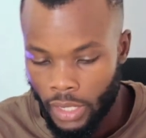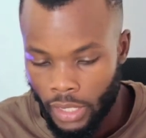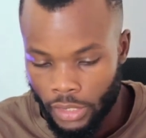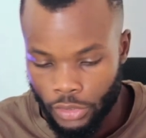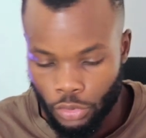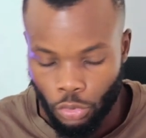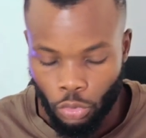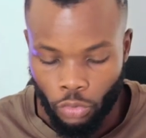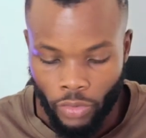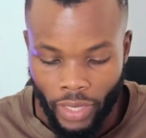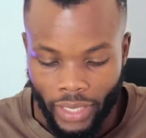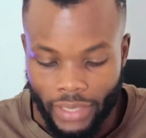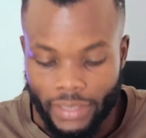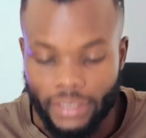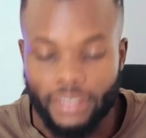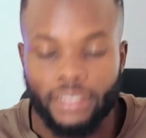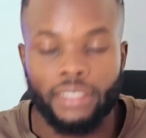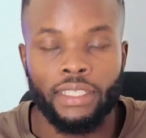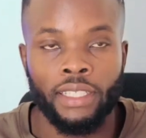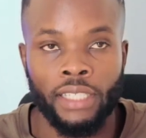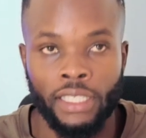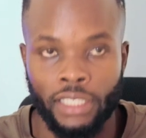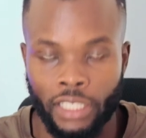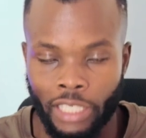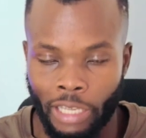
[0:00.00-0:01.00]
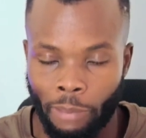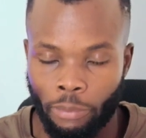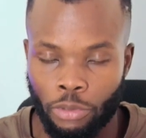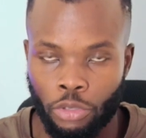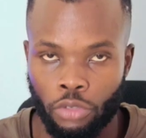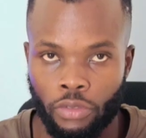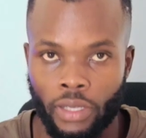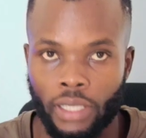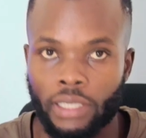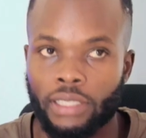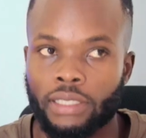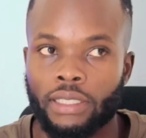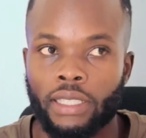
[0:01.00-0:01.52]
So that's the description
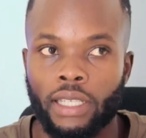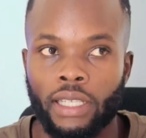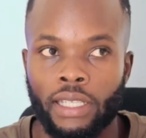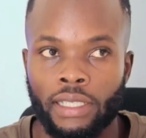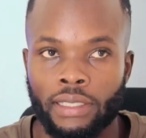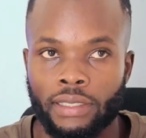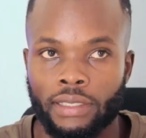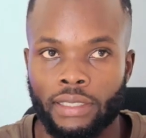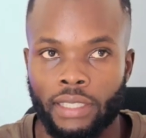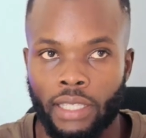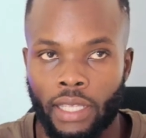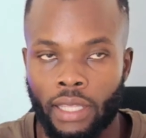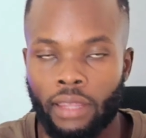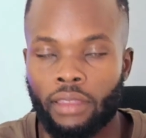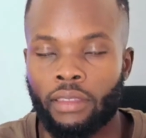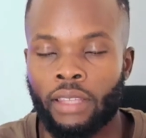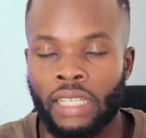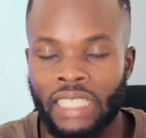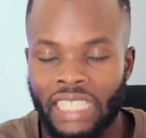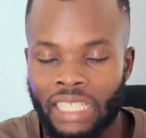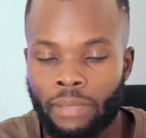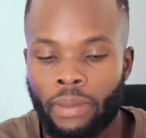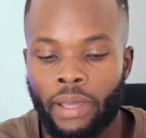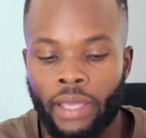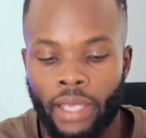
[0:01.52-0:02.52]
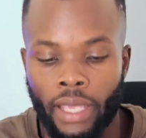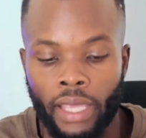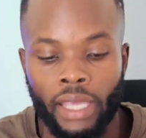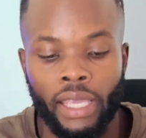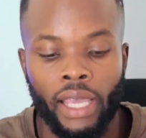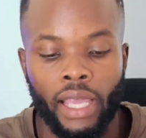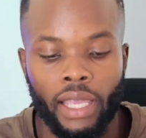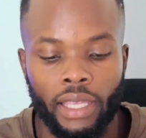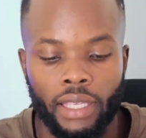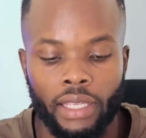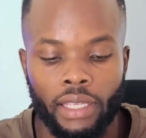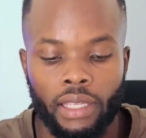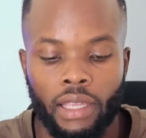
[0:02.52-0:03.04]
that is generated by
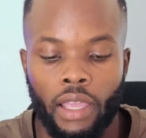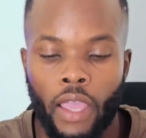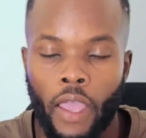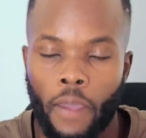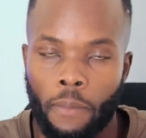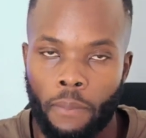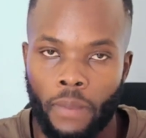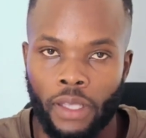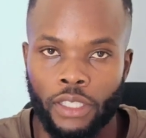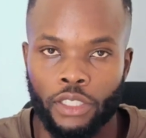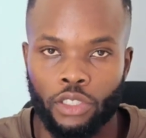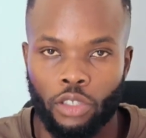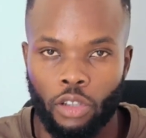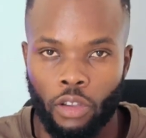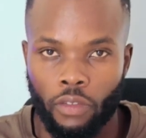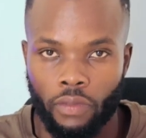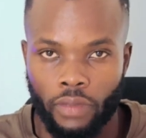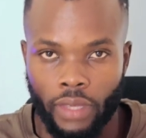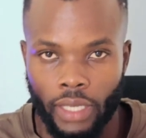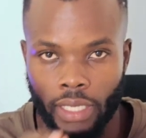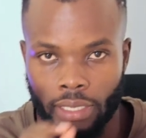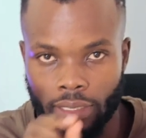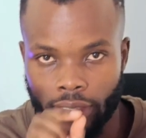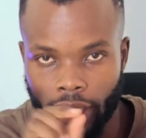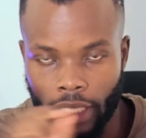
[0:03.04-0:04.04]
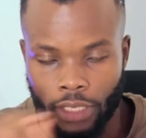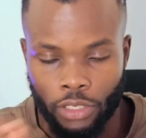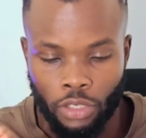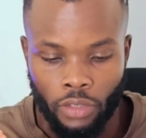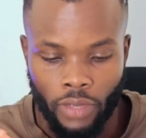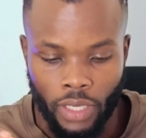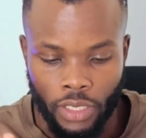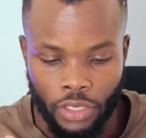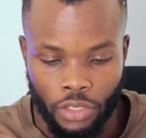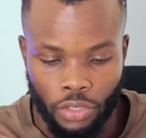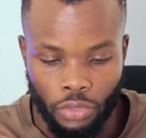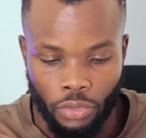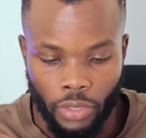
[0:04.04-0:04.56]
AI based on the title
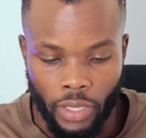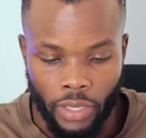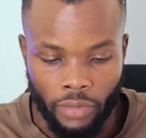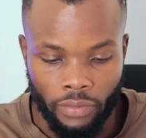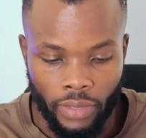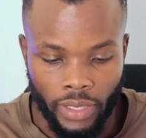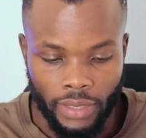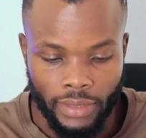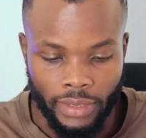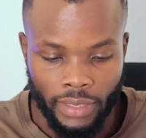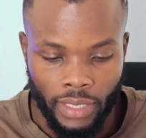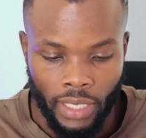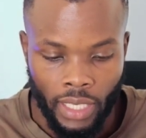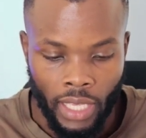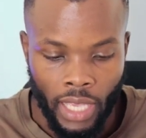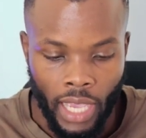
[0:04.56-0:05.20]
that you gave us.